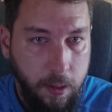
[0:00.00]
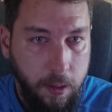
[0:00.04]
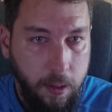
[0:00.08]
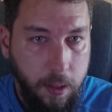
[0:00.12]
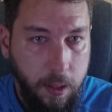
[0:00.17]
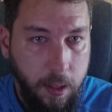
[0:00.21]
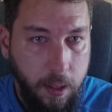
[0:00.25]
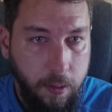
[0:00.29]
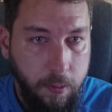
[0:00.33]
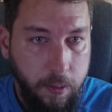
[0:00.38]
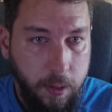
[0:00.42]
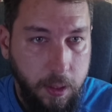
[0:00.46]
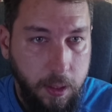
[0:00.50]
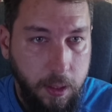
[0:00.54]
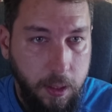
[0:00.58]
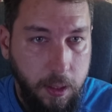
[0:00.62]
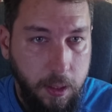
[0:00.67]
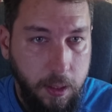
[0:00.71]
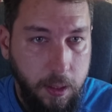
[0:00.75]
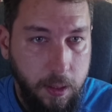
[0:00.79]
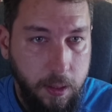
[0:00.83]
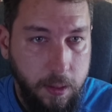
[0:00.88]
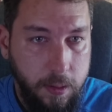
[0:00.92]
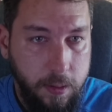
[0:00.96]
Now
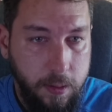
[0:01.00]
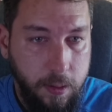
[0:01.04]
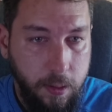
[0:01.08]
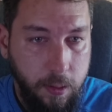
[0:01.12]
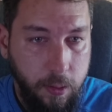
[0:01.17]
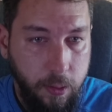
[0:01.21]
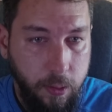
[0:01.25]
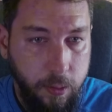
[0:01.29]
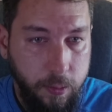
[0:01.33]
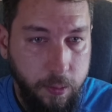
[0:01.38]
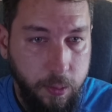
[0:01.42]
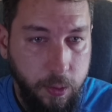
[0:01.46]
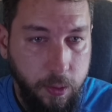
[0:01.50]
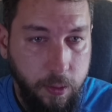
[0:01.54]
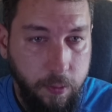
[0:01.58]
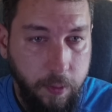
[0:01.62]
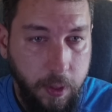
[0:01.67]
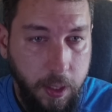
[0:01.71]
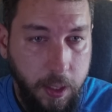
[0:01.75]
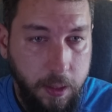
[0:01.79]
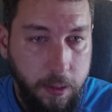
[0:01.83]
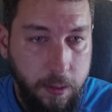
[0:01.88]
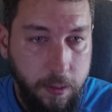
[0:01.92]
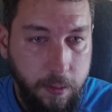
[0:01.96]
E is the codebook
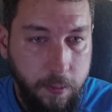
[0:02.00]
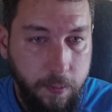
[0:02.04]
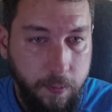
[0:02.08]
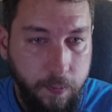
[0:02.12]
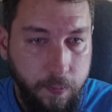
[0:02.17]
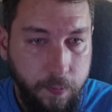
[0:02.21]
weight,